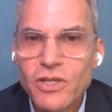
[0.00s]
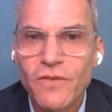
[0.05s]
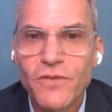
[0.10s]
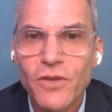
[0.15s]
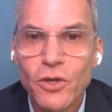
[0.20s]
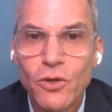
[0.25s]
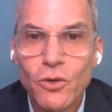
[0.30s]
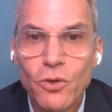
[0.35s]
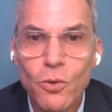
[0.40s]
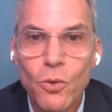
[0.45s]
So
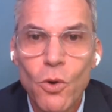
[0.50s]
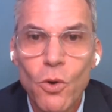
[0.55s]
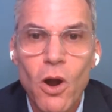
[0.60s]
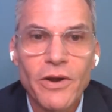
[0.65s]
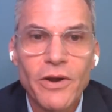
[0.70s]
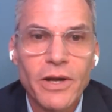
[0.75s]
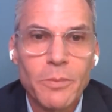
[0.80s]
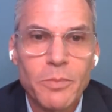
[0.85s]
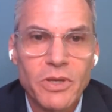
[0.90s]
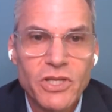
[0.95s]
for those of
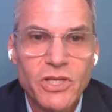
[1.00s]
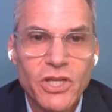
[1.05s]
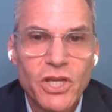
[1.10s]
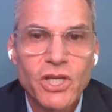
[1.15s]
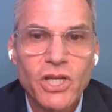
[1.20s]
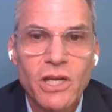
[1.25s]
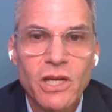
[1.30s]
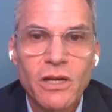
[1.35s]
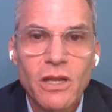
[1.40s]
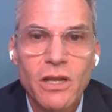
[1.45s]
you who
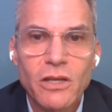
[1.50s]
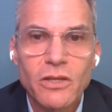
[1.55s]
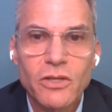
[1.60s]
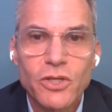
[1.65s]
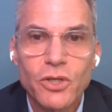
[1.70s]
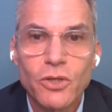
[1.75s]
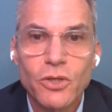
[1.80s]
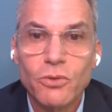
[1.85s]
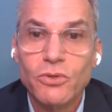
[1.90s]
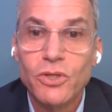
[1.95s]
are in a
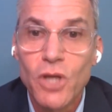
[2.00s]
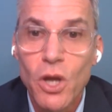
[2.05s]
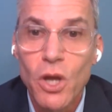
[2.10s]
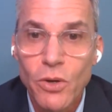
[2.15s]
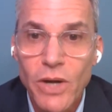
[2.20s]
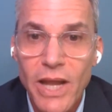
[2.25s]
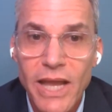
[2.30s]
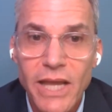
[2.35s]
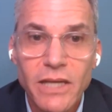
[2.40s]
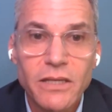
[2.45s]
position
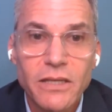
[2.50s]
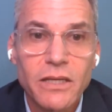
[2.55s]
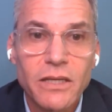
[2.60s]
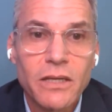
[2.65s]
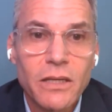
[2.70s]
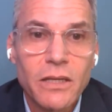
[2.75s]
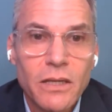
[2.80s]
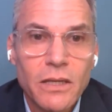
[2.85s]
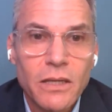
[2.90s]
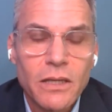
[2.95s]
to
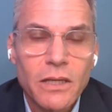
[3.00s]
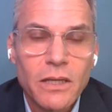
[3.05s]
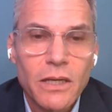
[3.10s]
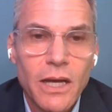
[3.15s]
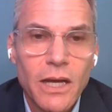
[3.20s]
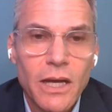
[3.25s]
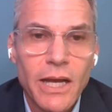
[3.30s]
donate